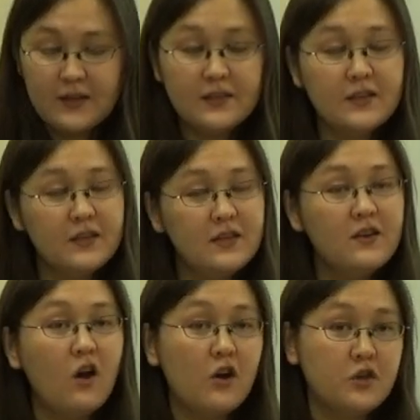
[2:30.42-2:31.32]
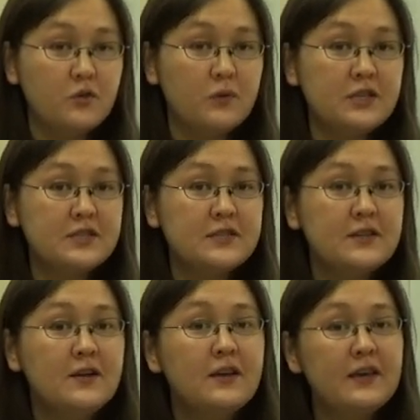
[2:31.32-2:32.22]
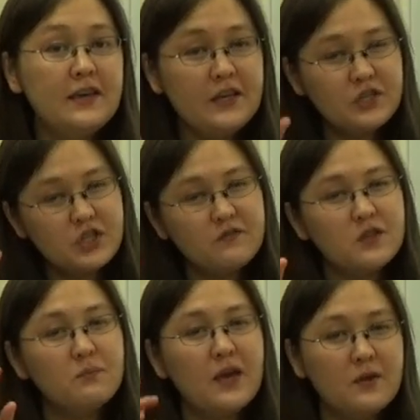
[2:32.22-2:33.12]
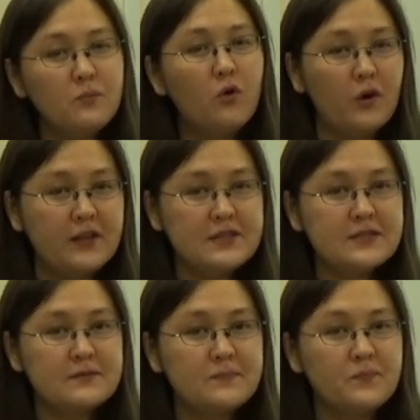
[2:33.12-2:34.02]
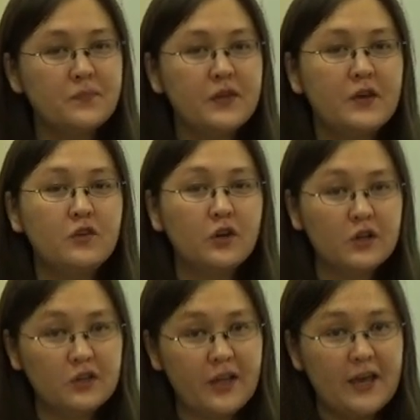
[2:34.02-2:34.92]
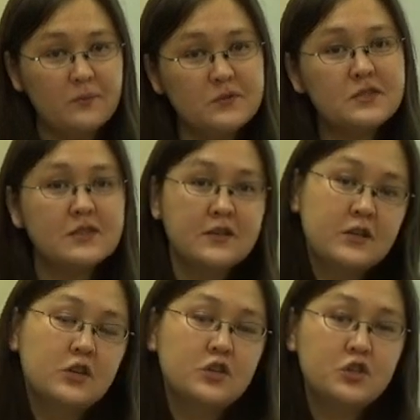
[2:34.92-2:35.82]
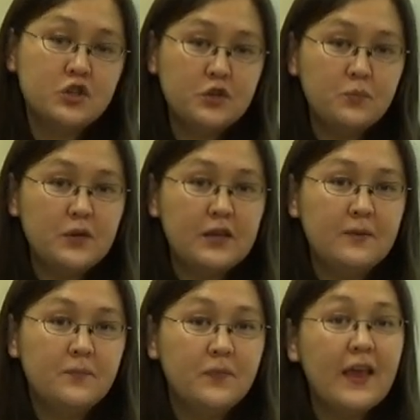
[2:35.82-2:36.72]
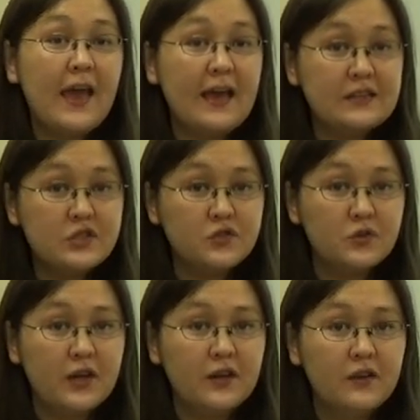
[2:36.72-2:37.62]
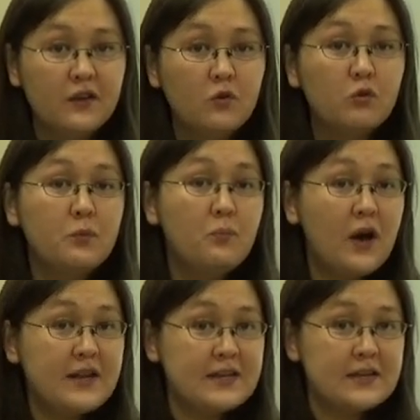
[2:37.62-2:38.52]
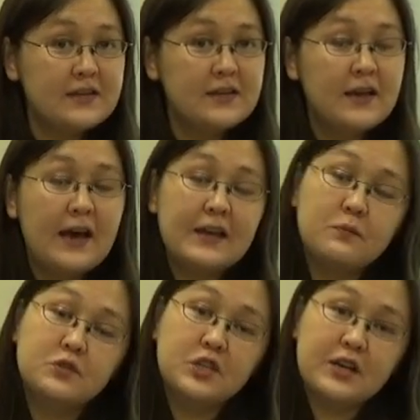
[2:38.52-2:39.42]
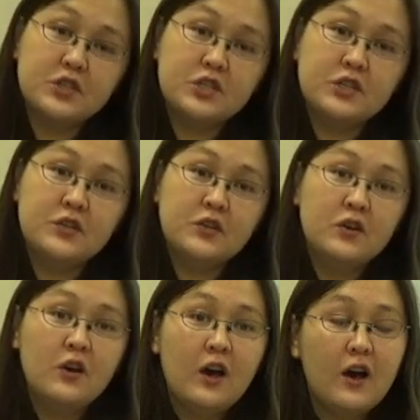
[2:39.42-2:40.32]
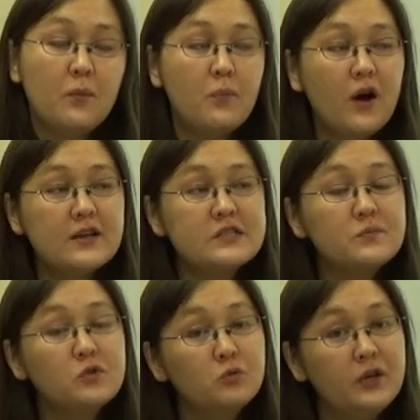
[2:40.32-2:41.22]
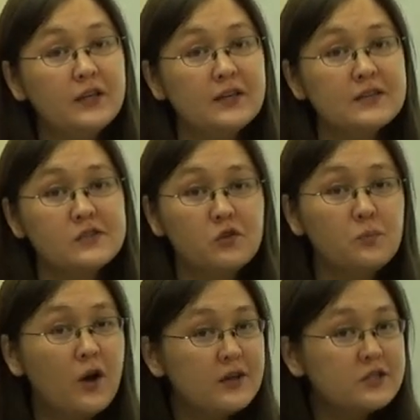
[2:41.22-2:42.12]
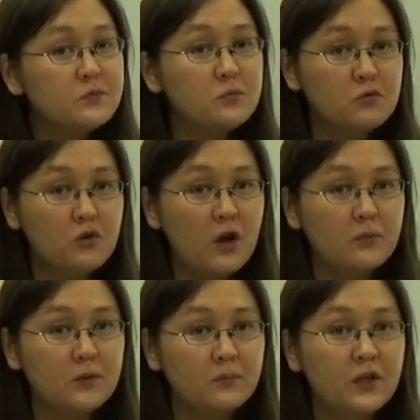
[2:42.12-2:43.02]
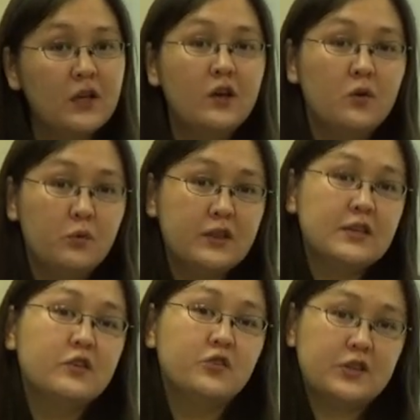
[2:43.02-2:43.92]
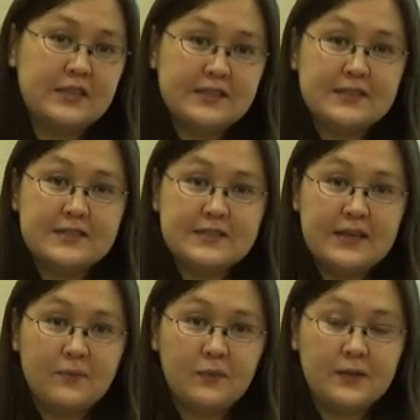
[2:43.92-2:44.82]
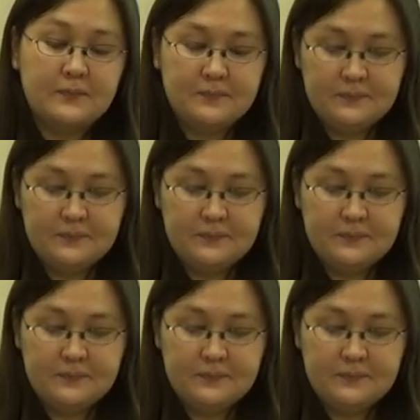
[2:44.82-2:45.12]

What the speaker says: In the argument, each of the main points, your claims, should be answering, rebutting an objection, a possible weakness, or possible problem with your thesis statement.